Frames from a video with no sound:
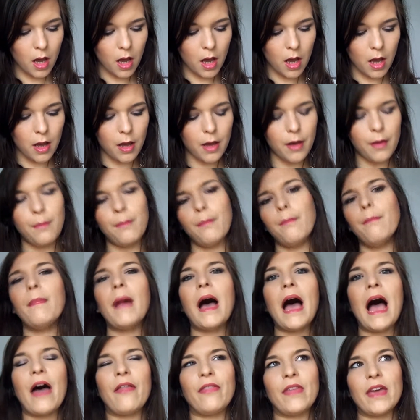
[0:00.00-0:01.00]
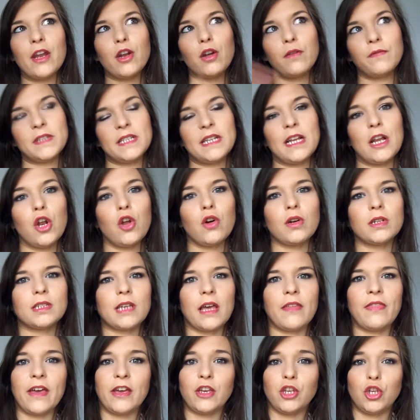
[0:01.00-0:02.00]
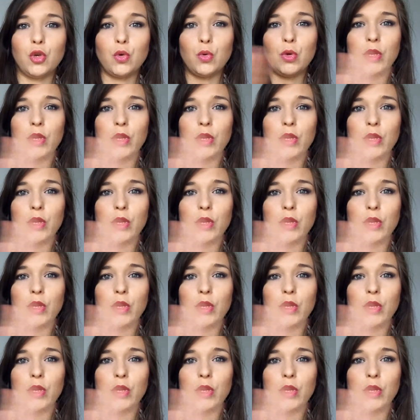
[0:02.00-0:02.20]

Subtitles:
And then obviously alongside that you